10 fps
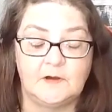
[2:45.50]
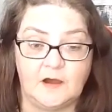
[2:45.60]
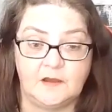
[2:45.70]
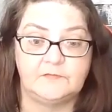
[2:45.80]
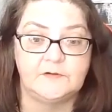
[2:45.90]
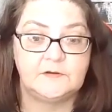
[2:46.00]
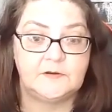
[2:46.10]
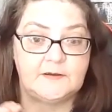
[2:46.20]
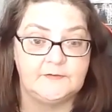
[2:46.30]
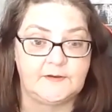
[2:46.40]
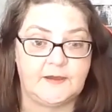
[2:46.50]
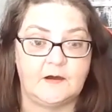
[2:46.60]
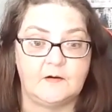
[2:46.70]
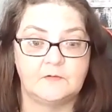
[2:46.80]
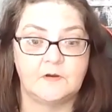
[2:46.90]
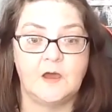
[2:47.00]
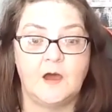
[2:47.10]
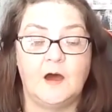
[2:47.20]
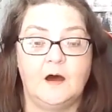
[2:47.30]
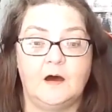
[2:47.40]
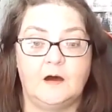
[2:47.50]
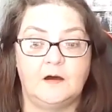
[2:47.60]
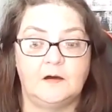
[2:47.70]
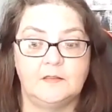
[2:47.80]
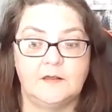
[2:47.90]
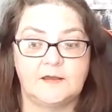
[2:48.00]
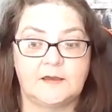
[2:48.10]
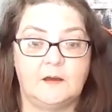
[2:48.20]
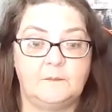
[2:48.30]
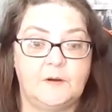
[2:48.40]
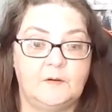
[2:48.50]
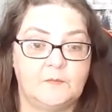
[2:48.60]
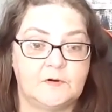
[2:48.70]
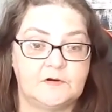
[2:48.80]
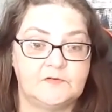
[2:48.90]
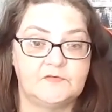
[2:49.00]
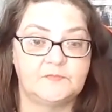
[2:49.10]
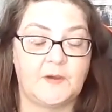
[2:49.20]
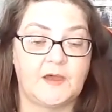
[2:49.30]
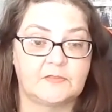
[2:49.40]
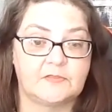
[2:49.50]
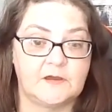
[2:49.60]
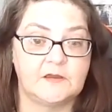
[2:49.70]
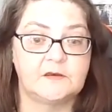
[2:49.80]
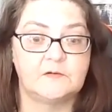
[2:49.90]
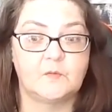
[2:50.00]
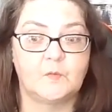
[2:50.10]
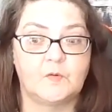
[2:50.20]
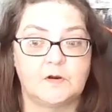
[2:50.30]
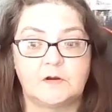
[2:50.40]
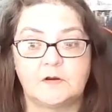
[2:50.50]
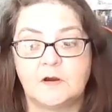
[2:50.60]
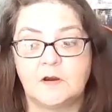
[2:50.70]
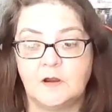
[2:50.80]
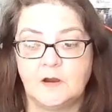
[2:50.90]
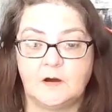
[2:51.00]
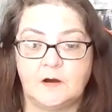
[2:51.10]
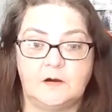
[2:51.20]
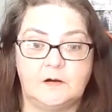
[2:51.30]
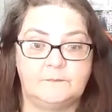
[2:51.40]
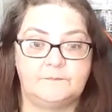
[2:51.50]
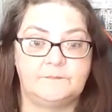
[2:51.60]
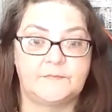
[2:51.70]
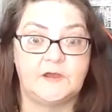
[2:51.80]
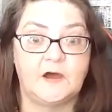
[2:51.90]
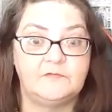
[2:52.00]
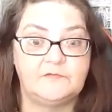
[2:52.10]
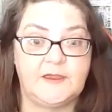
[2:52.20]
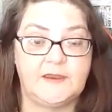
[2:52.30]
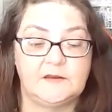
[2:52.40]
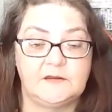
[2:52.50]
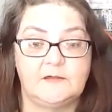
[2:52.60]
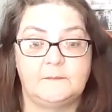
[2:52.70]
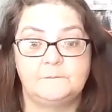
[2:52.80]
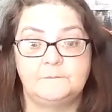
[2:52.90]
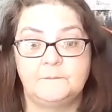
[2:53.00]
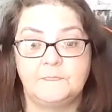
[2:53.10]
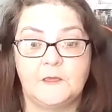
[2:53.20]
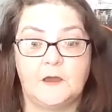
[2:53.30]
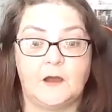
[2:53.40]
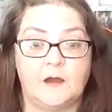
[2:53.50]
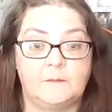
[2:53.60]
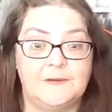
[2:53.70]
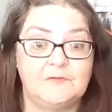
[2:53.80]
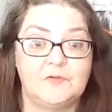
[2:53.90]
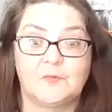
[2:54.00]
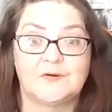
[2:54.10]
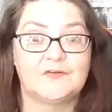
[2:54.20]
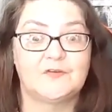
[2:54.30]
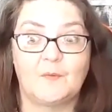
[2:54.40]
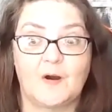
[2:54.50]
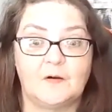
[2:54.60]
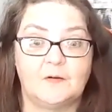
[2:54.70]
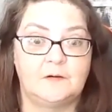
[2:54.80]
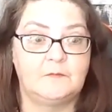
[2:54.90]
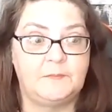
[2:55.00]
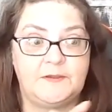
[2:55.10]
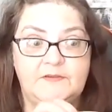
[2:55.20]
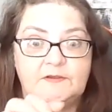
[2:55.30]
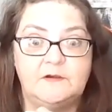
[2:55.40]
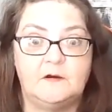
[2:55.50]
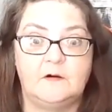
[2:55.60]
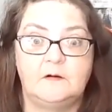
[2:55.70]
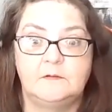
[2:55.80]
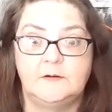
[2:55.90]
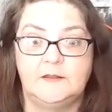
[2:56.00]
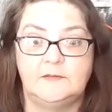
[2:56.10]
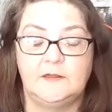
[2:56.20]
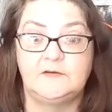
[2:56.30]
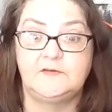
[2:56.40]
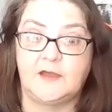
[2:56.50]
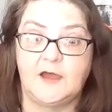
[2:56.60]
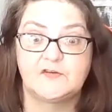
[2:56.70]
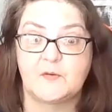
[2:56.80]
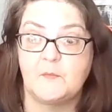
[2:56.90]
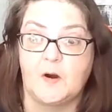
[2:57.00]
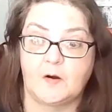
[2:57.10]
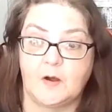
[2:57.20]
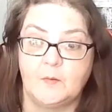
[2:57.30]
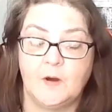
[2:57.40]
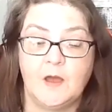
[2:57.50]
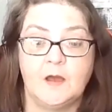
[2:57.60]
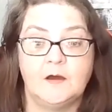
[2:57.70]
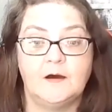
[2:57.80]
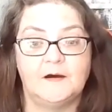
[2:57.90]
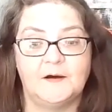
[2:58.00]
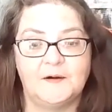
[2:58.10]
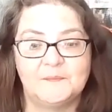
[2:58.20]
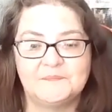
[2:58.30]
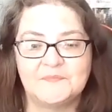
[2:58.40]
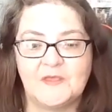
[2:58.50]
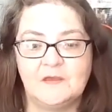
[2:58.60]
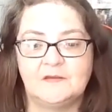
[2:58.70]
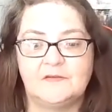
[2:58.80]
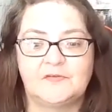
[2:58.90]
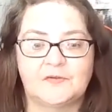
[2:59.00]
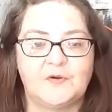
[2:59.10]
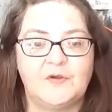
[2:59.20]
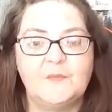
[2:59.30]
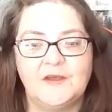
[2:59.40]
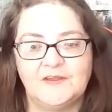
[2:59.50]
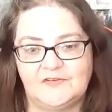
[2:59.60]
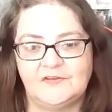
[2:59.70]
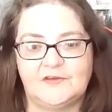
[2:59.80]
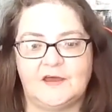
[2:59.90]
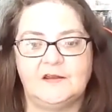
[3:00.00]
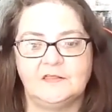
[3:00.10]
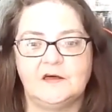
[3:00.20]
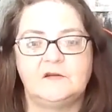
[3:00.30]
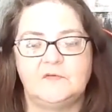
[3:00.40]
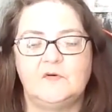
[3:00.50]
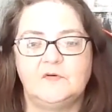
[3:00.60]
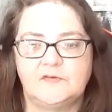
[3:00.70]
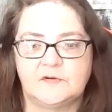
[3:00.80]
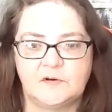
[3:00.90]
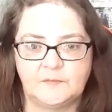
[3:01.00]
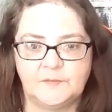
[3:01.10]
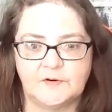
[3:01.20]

hyphen, town. A lot of compound words back then were, they hyphenated them. Even the word tomorrow, it would be T-O and then dash morrow. So you might see that in a lot of older